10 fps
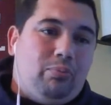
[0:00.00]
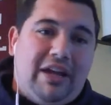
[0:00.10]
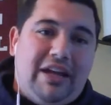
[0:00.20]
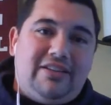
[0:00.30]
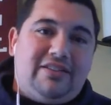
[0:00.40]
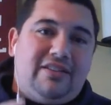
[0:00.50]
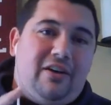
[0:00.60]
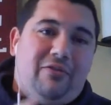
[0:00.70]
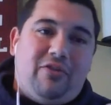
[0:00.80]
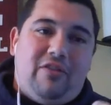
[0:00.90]
planes
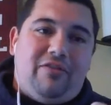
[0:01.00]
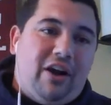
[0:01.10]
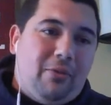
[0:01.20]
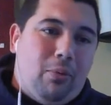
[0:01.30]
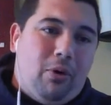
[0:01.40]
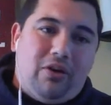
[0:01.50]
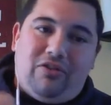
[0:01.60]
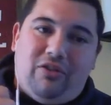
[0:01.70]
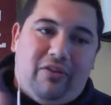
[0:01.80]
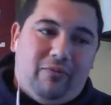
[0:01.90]
itself, you have
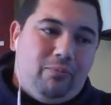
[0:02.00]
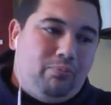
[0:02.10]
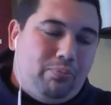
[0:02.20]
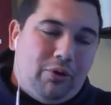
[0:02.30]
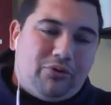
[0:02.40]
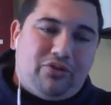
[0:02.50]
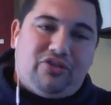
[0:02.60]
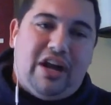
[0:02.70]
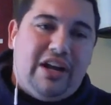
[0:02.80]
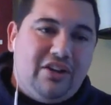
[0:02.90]
airports, you have poster
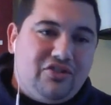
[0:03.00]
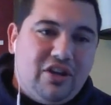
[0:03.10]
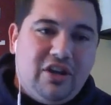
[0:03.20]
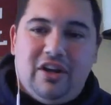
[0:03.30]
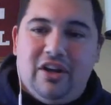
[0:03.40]
signage,